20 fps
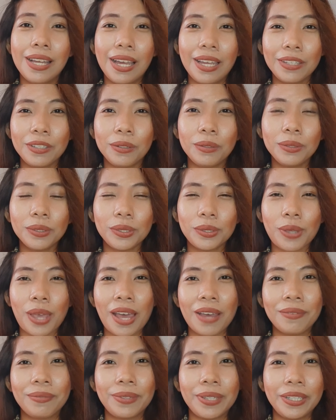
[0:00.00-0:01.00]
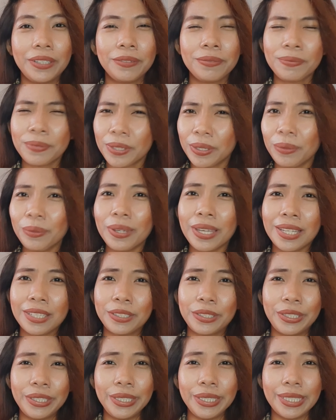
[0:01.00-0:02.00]
I also have there few
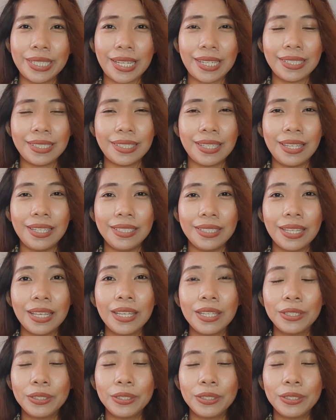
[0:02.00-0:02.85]
exercises,